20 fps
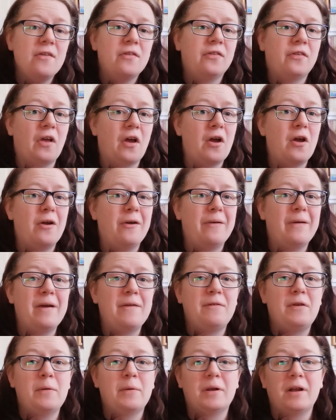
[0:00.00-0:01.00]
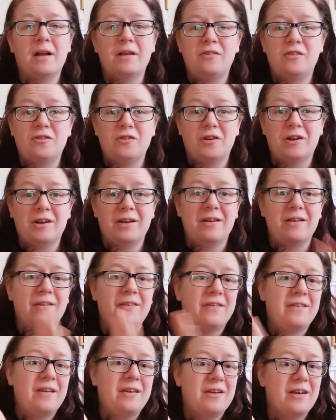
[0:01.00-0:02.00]
So if you would like to join
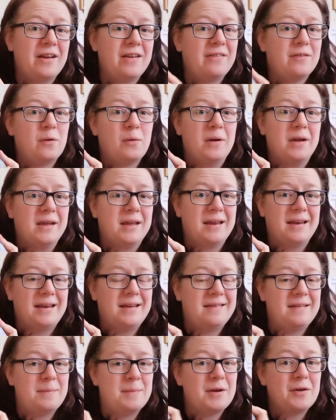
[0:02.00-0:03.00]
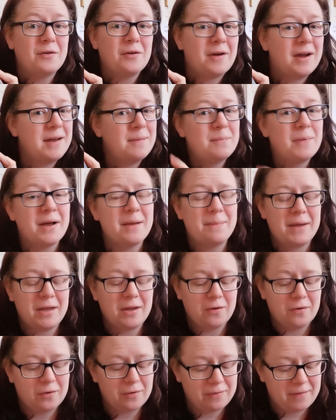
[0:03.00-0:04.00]
us, a nice, quick and easy middle grade might be
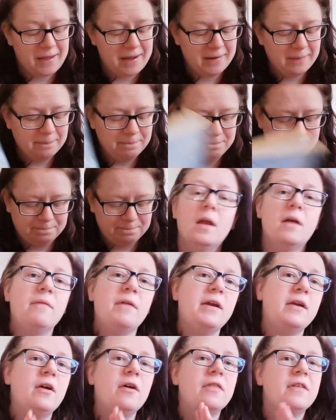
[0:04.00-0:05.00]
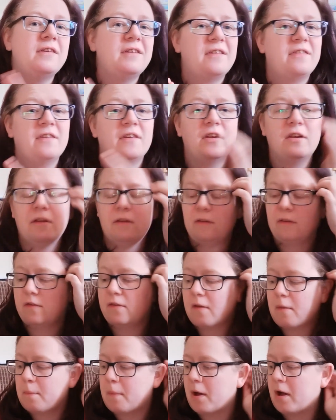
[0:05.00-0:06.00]
your thing. I've then got The
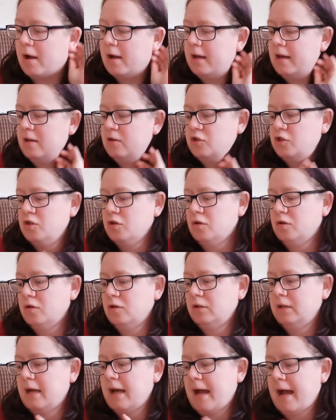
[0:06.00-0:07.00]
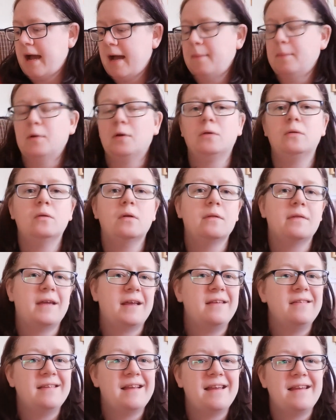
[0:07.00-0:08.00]
Dissonance by Sean Hamill.
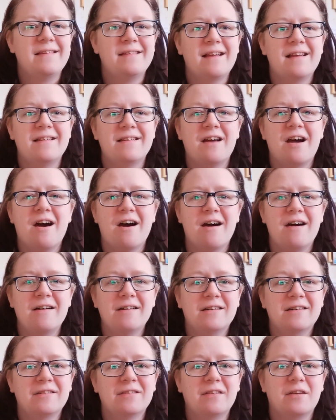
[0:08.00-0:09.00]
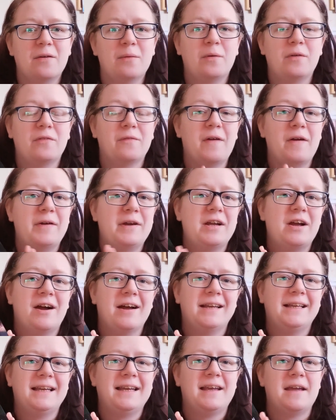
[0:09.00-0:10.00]
This is an ARC that was very
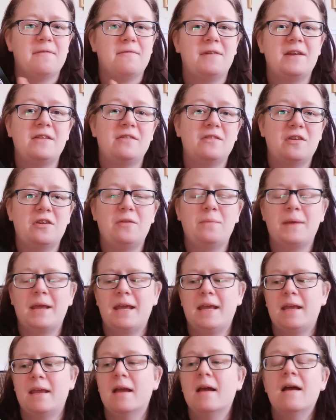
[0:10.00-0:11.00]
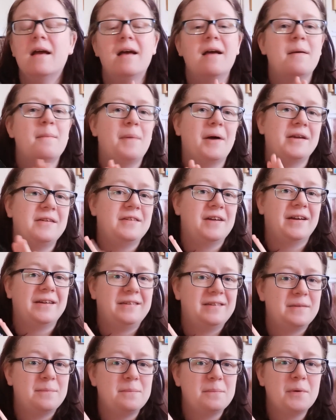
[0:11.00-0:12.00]
kindly gifted to me by
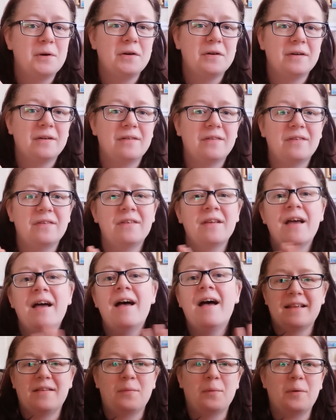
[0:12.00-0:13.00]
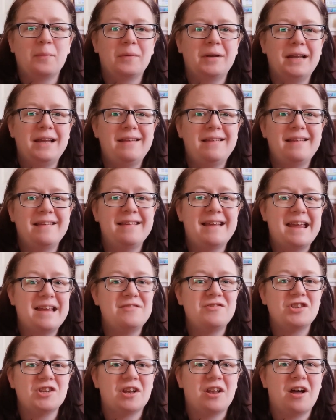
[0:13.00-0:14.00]
Titan Books. This one releases
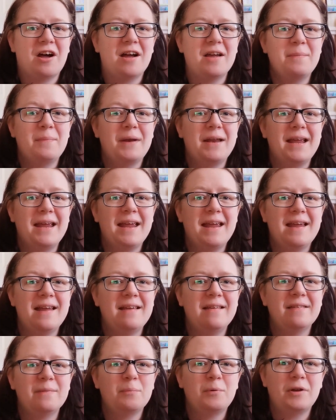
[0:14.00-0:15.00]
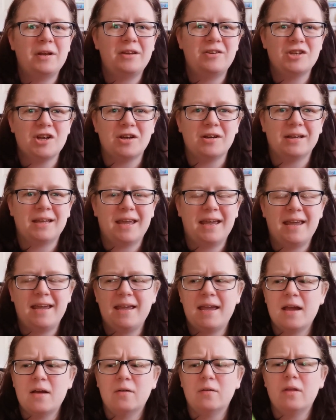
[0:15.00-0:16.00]
in July, but it is pretty
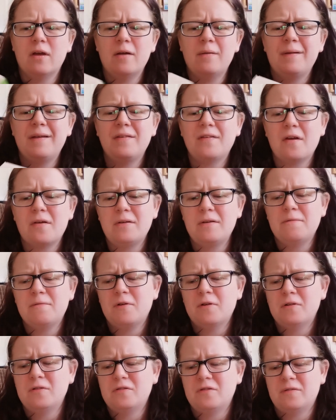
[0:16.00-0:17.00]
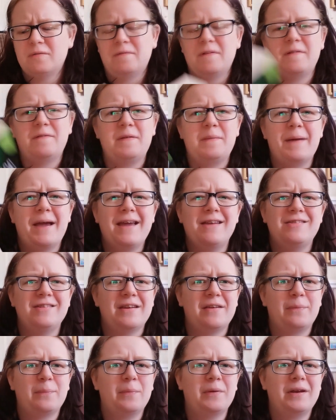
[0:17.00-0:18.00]
chunky, although it's only 450
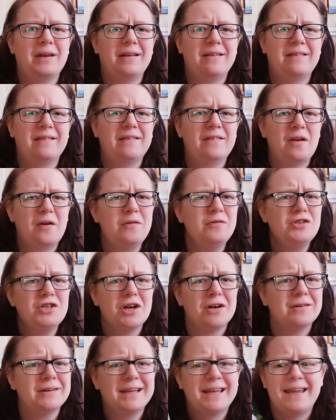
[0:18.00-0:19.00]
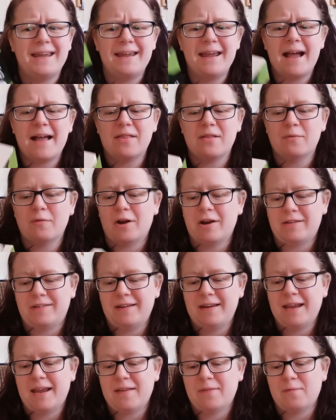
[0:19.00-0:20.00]
pages, but it's so chunky and the
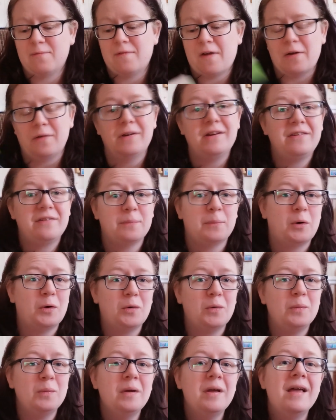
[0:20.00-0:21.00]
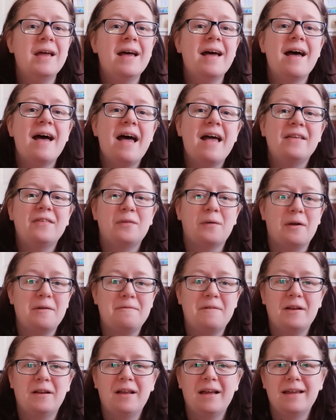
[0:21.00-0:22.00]
writing is very small. So I
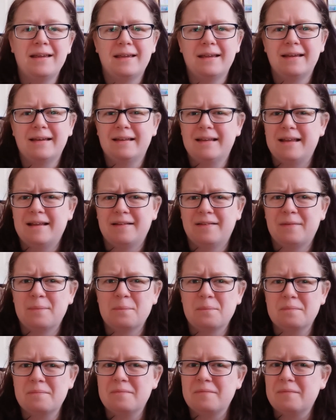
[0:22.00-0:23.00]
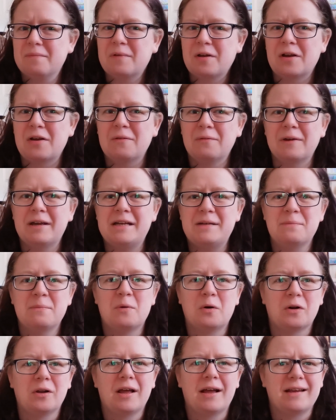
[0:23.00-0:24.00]
feel like it's gonna read
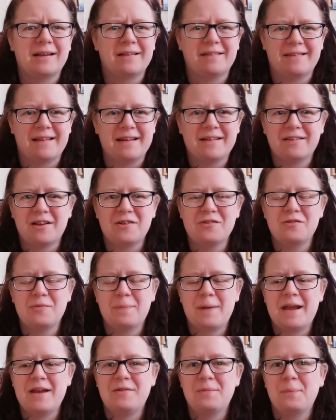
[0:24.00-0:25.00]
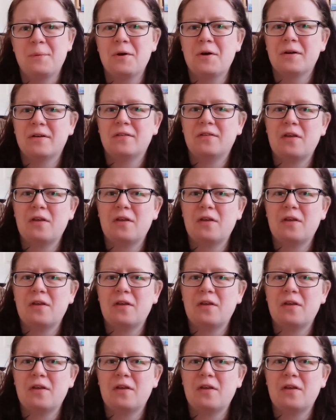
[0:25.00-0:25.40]
more like a 600-page book.